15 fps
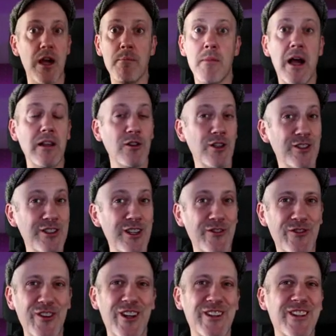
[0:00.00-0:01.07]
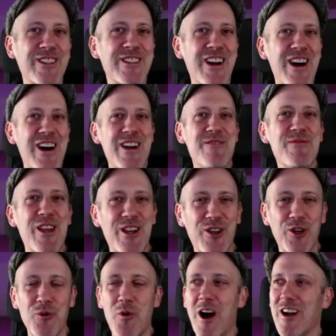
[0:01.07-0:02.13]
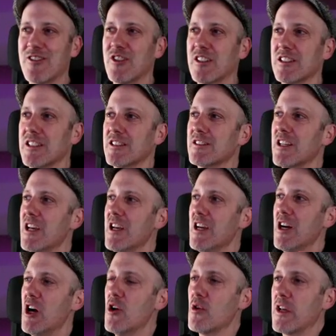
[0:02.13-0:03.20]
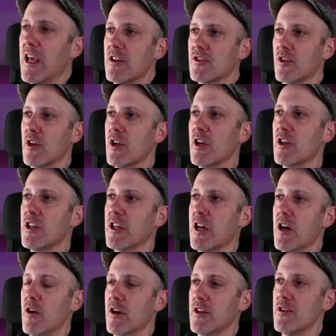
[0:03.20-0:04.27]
might look different at the time that you're watching this. Okay, so here you go, and you